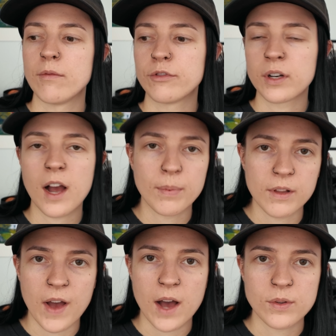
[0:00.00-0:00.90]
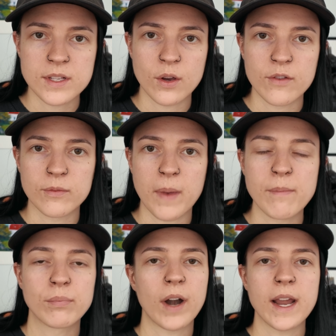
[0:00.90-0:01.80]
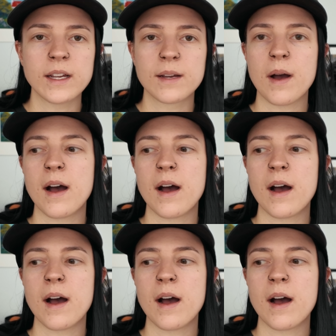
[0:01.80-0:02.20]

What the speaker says: for a couple of hours over my break,